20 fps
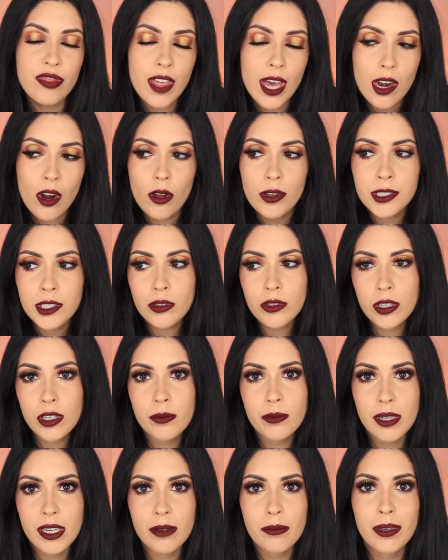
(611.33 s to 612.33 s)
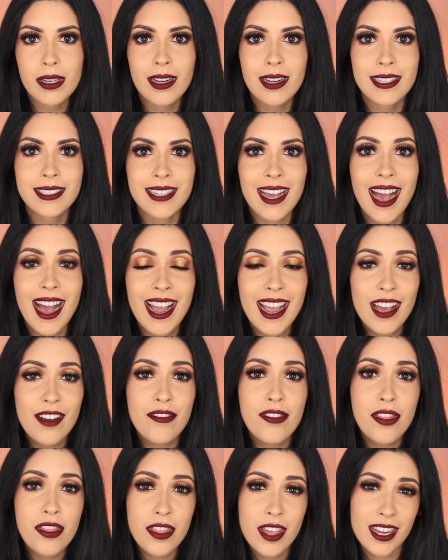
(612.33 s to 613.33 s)
That also could be because I
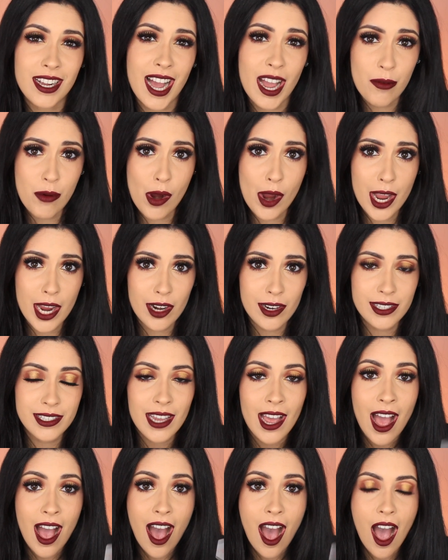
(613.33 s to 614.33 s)
have thick eyebrow hairs.